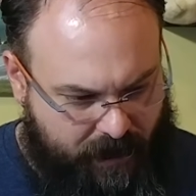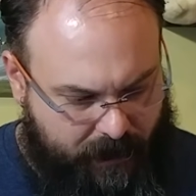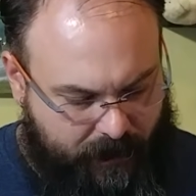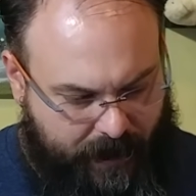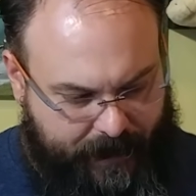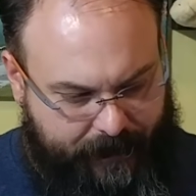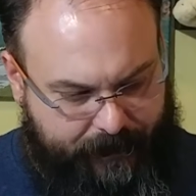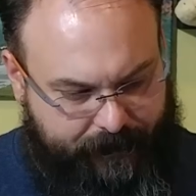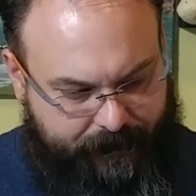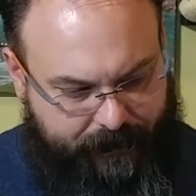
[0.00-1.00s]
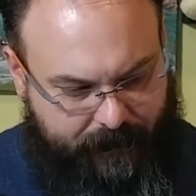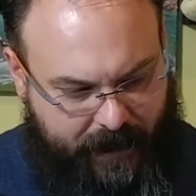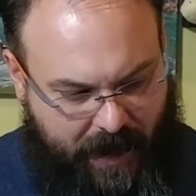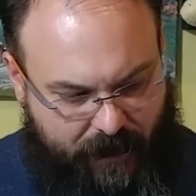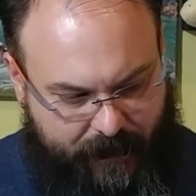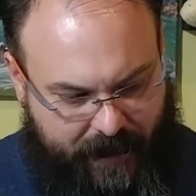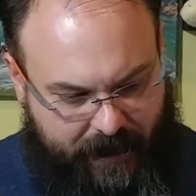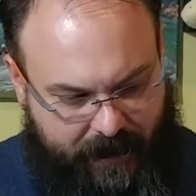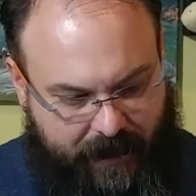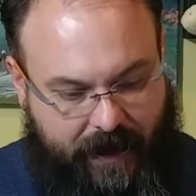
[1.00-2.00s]
Wait a minute. That would
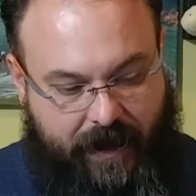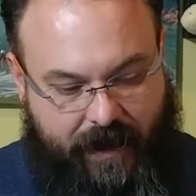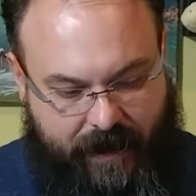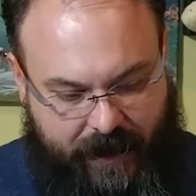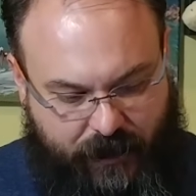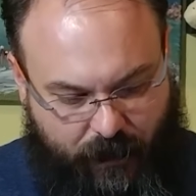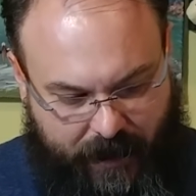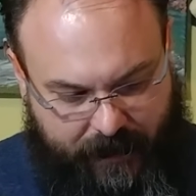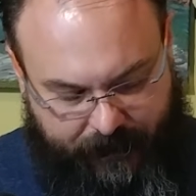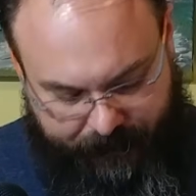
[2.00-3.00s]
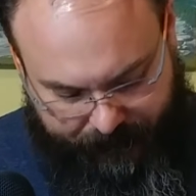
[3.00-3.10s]
be this one.